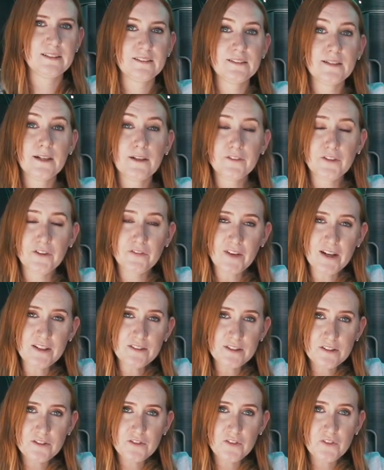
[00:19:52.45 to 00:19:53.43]
Now if you
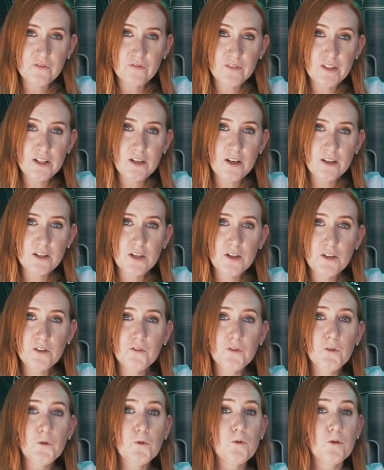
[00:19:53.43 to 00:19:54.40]
found this video
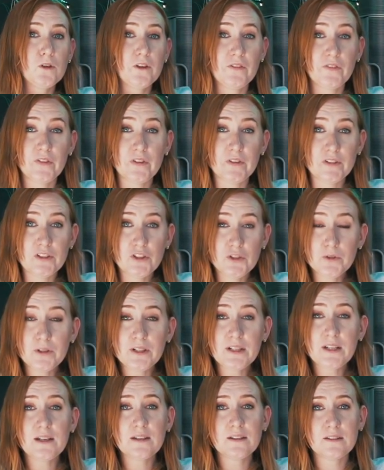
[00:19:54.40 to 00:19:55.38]
useful or if you enjoyed
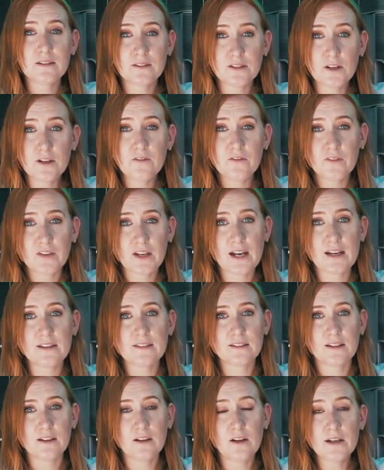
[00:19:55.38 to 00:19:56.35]
it, don't
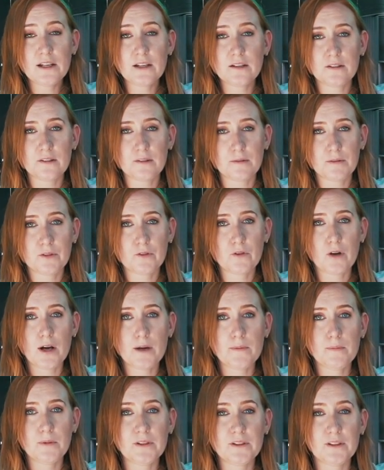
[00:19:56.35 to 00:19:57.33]
forget to like and
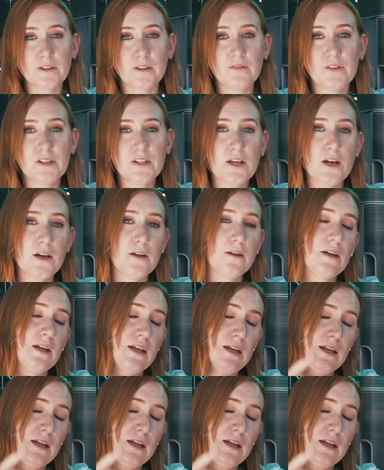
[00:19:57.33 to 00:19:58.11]
subscribe into the video.